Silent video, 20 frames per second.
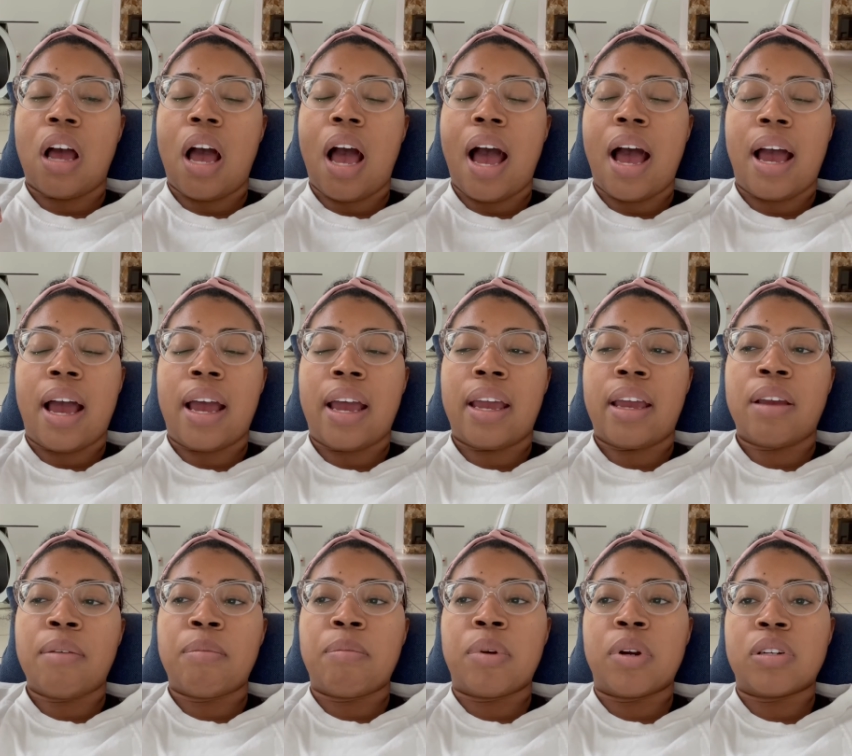
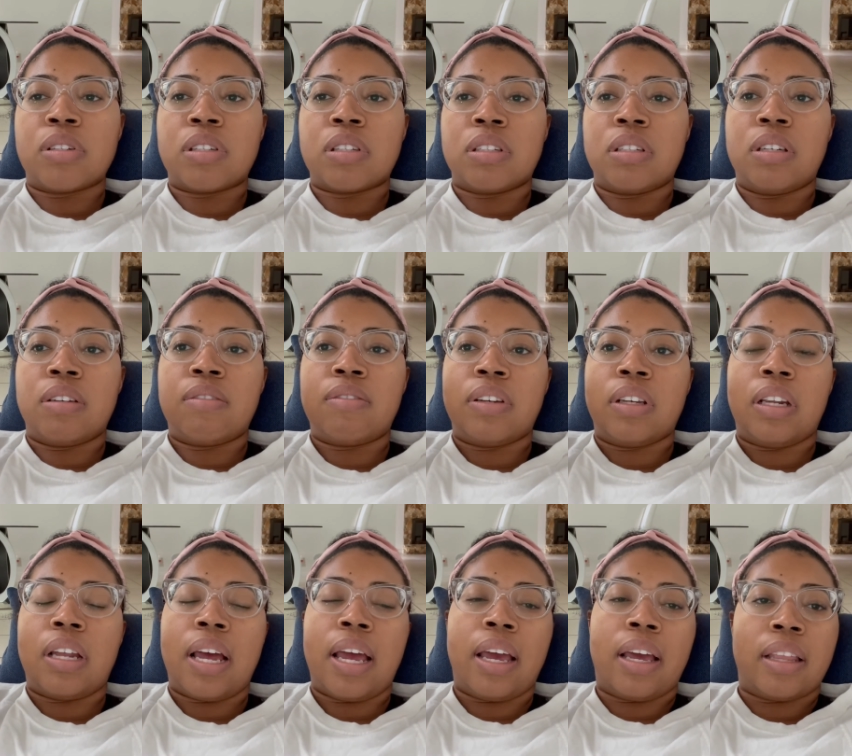I personally feel
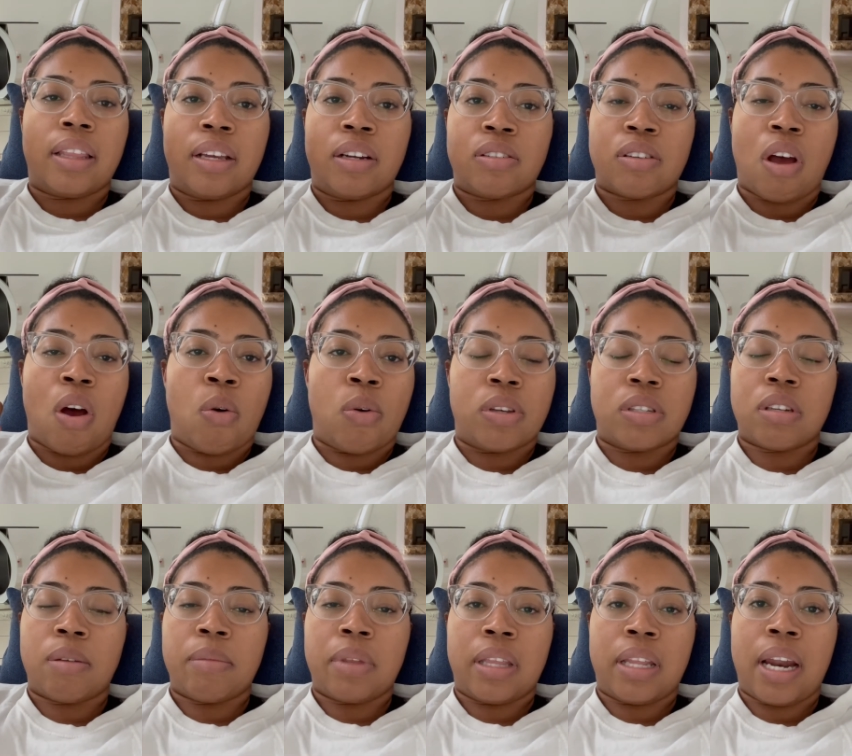like there's always
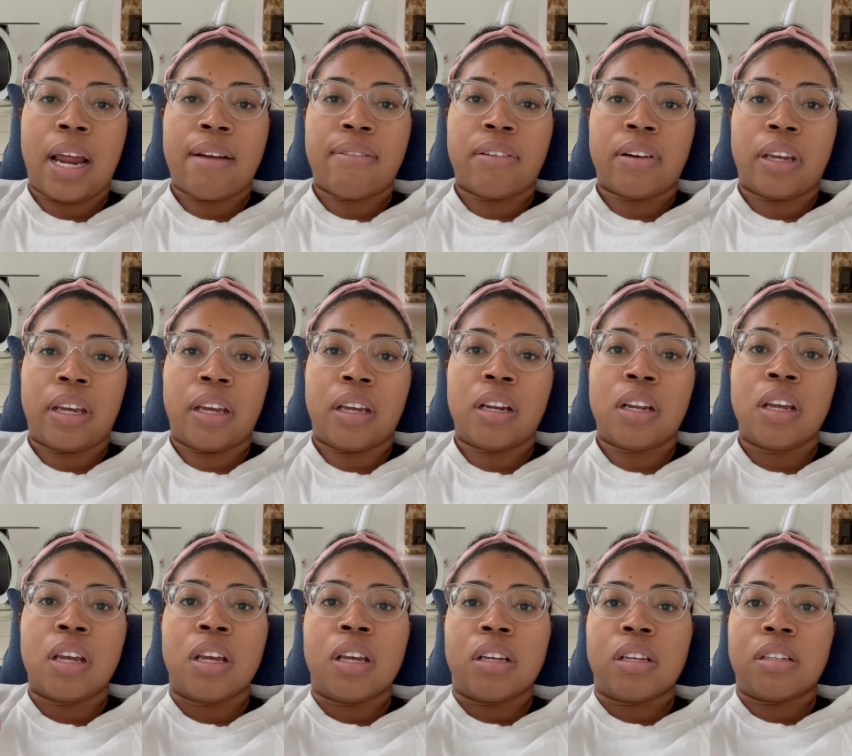something that I forget.
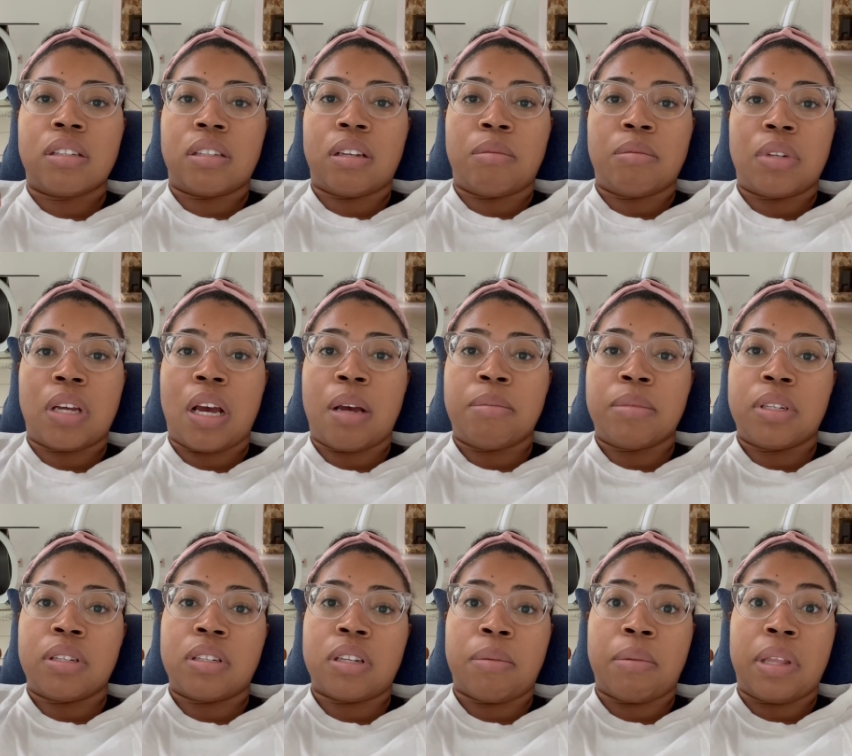Sometimes
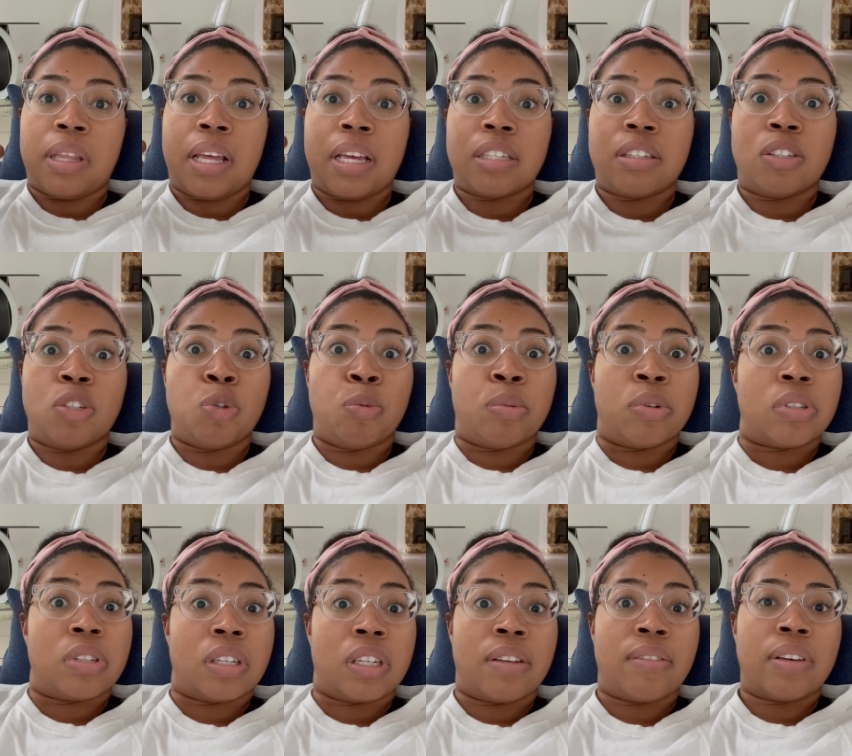it's something that's super
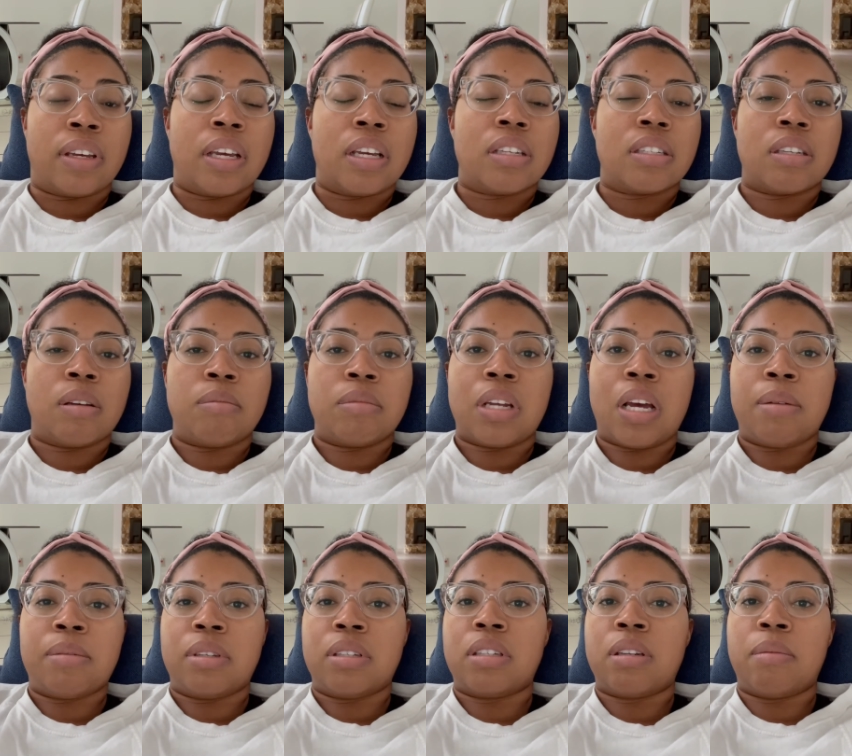significant.
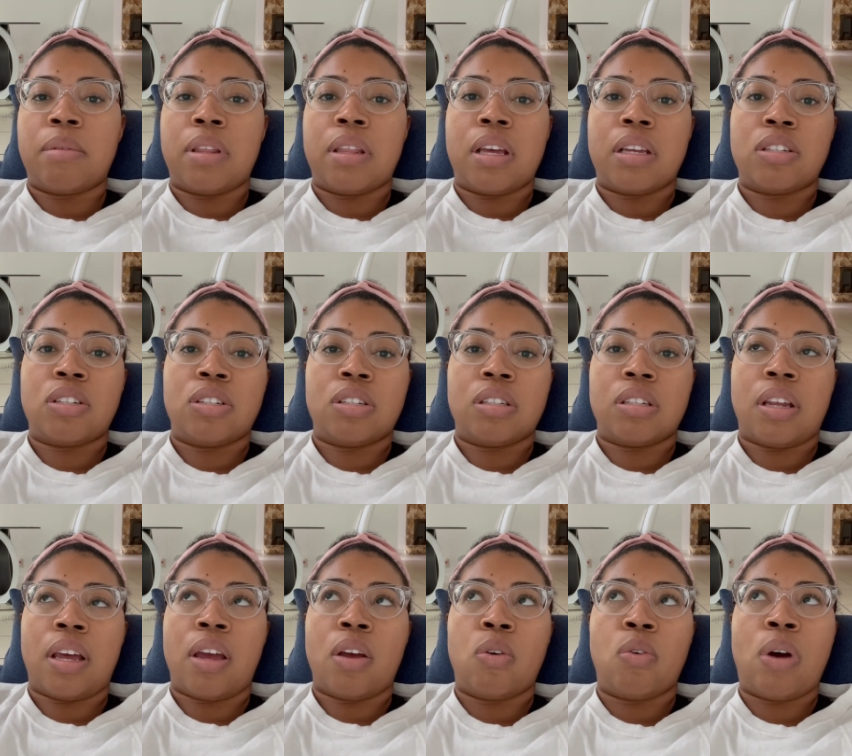Sometimes it's something that's just
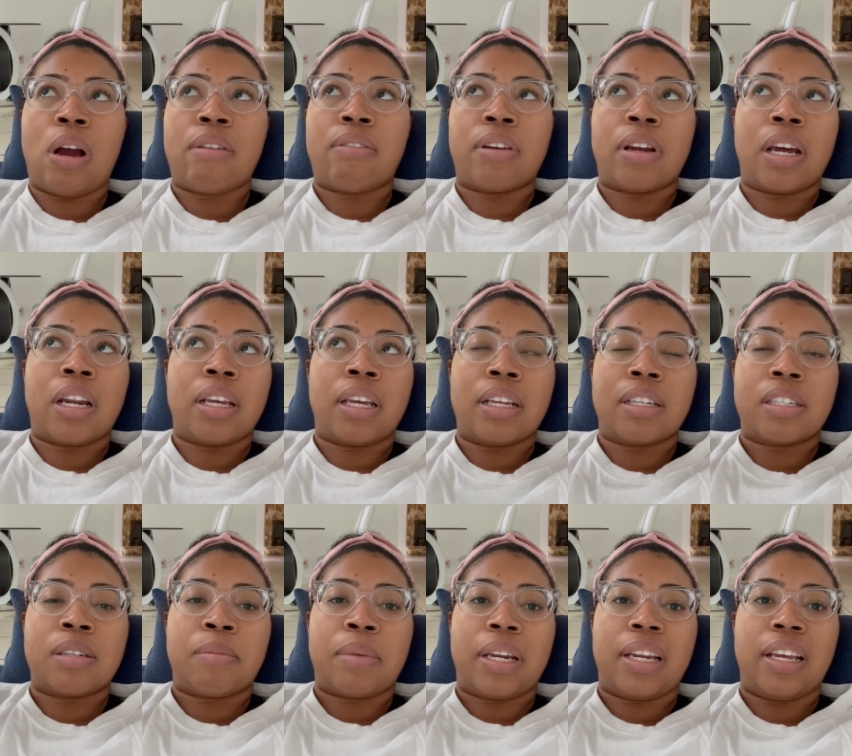like, well, I forgot to get
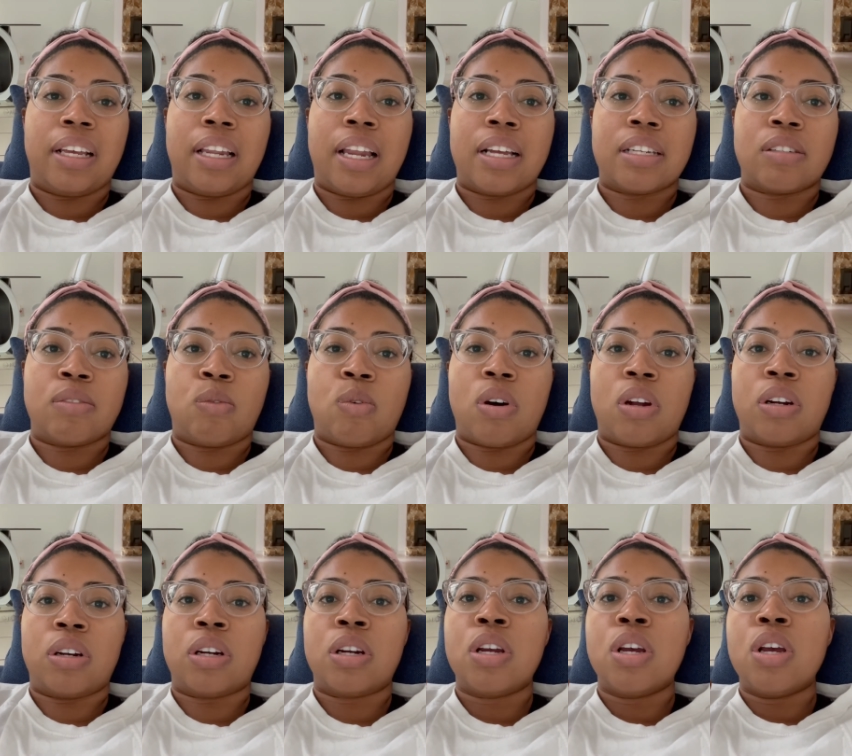somebody a glass of
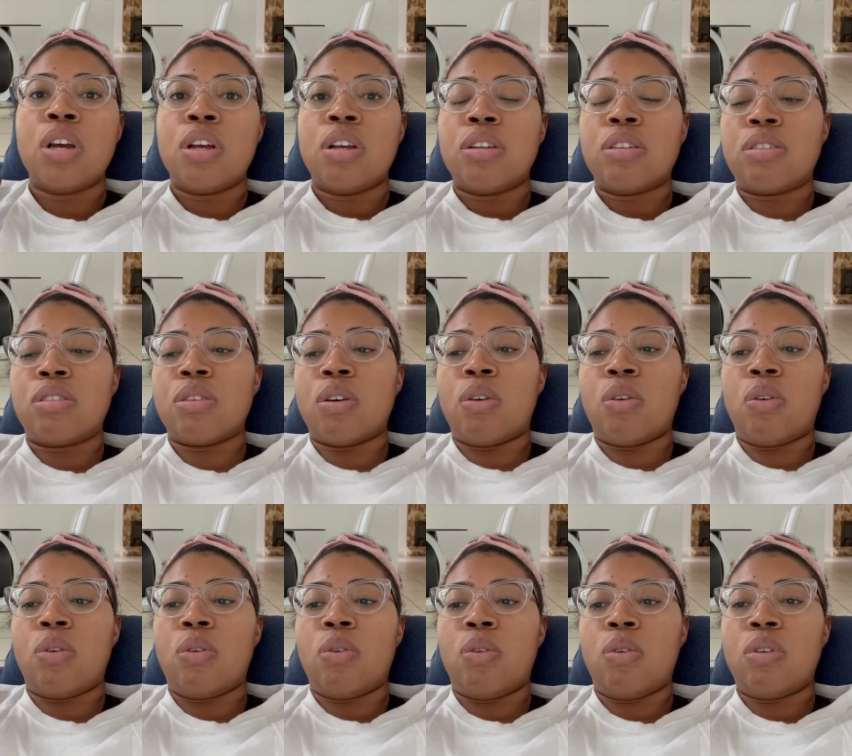water.
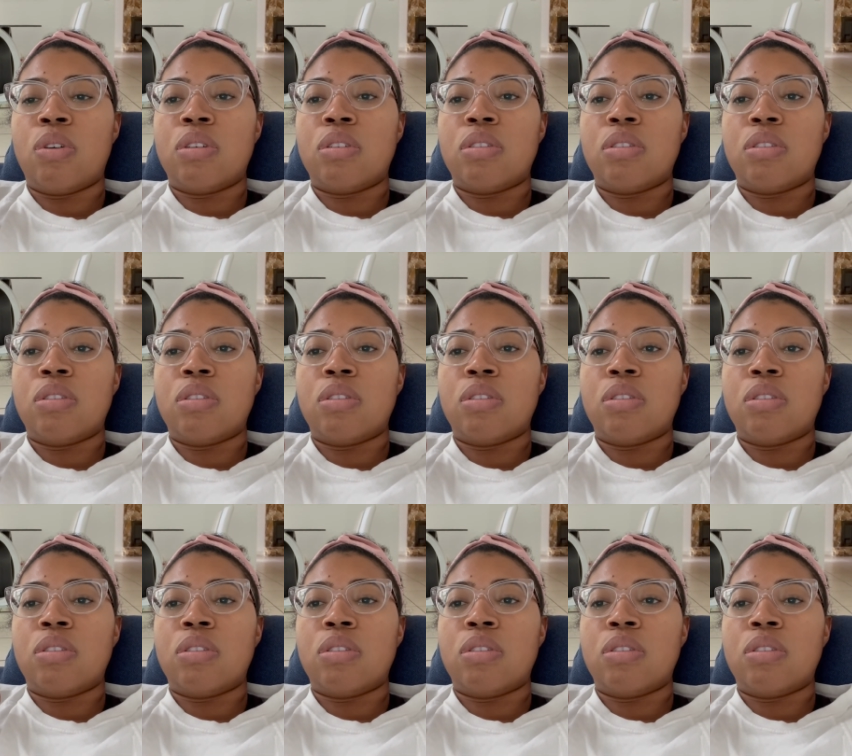So